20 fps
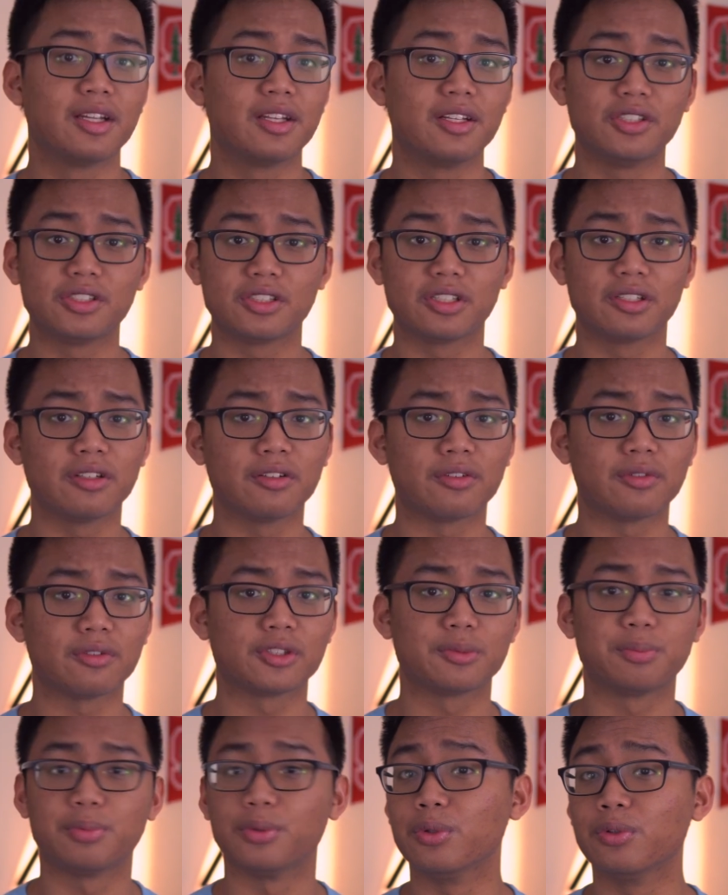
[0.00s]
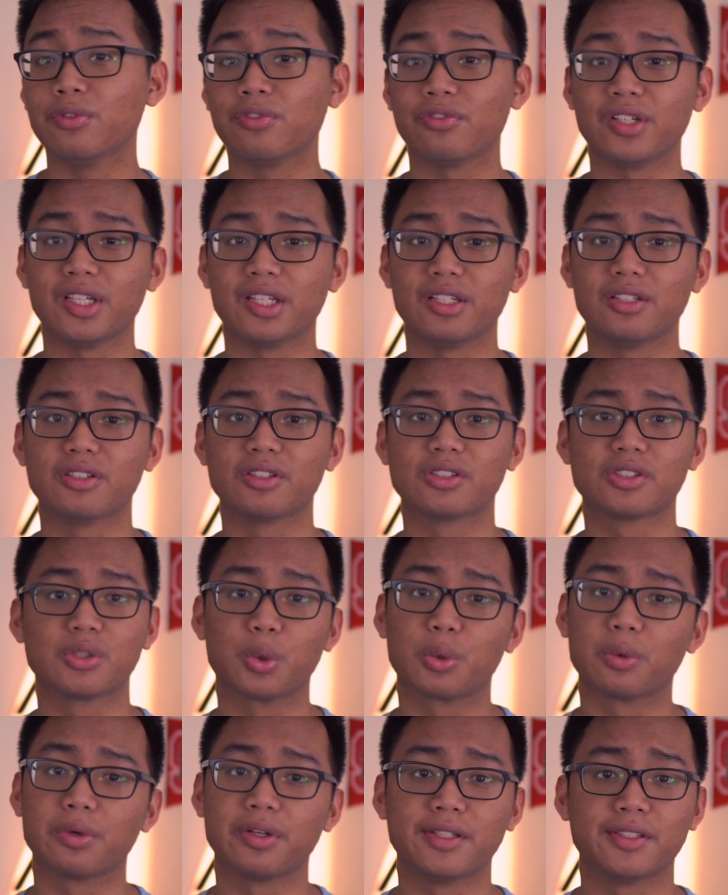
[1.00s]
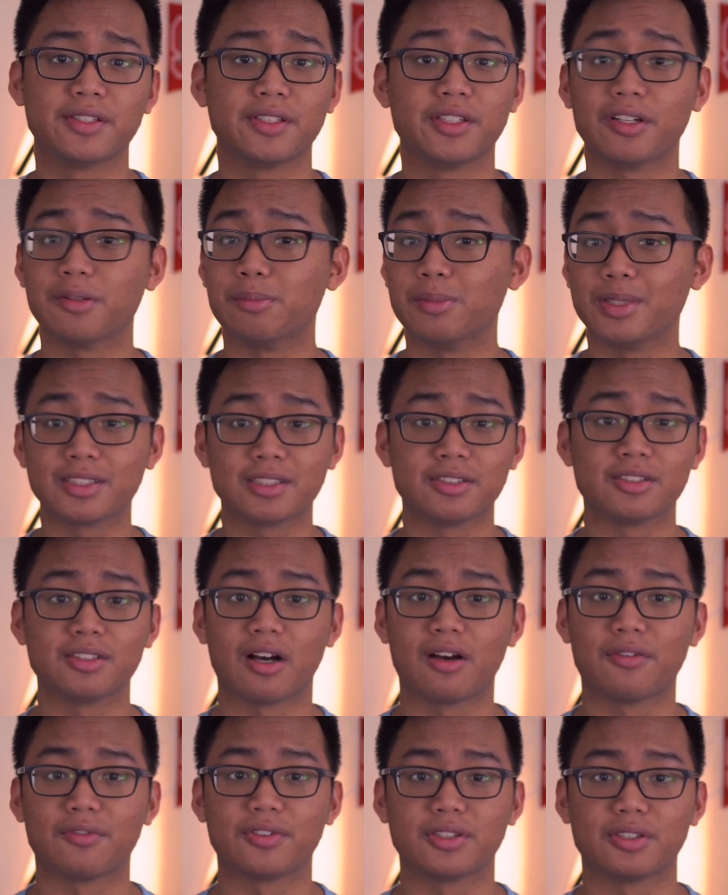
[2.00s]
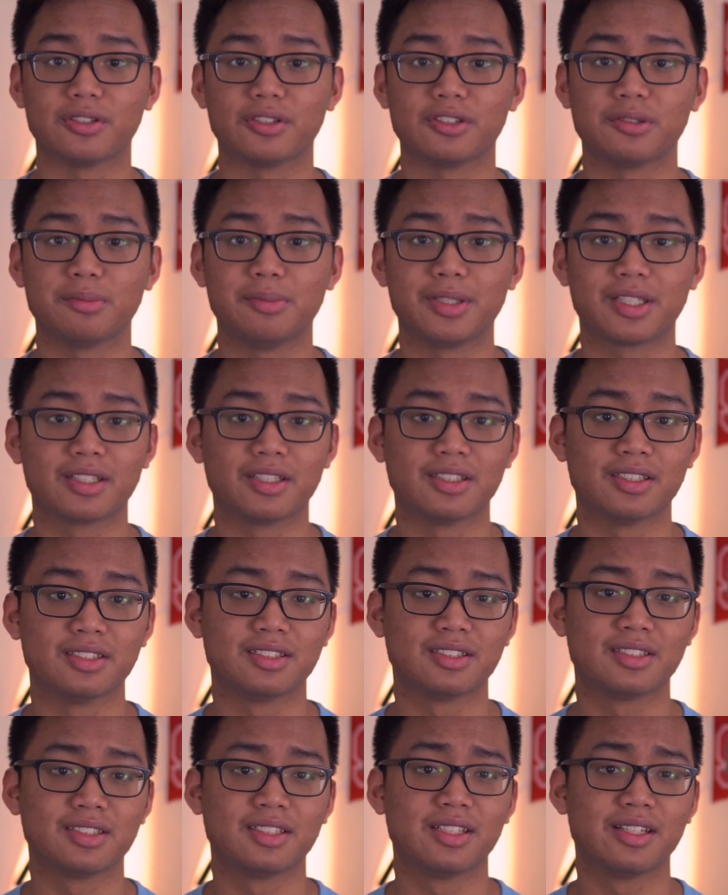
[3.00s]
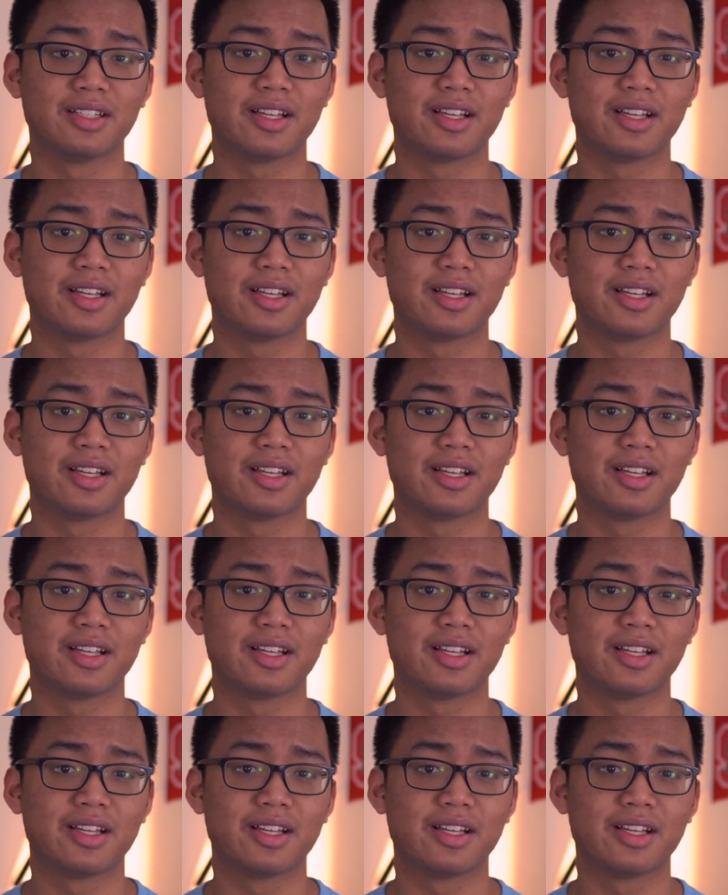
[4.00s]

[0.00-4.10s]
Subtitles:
You shouldn't spoon feed your story to your admissions officers because